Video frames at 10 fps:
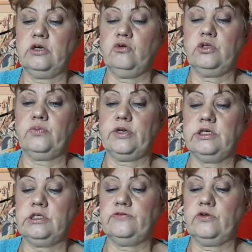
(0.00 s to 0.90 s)
I got the
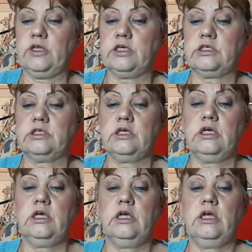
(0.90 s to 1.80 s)
prices for this.
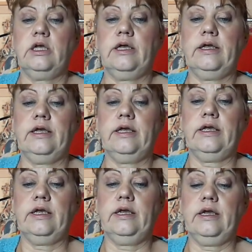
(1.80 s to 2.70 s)

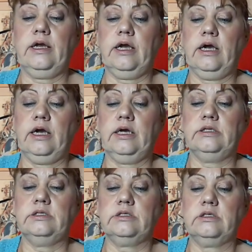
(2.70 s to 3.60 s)

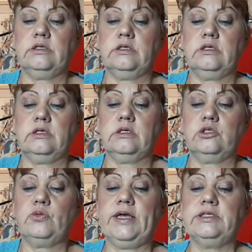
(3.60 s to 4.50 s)
And
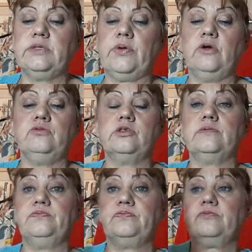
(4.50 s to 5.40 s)

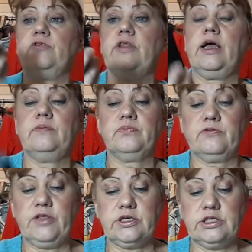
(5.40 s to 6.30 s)
£20 for that.
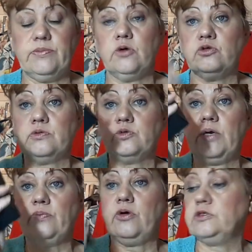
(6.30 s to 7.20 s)
30ml,
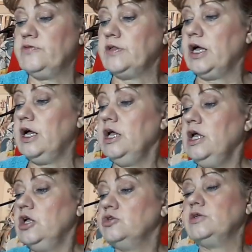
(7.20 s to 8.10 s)
£20 for that.
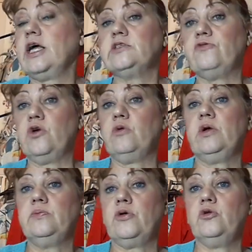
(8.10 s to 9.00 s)
So that's
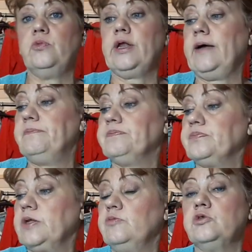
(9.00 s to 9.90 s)
£41 we're at,
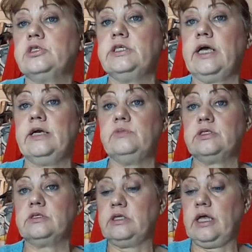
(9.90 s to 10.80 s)
those three
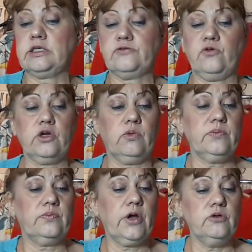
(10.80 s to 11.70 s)
items, and that's
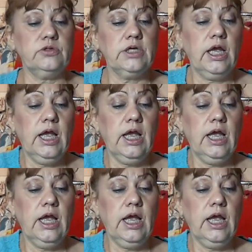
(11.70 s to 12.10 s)
£41.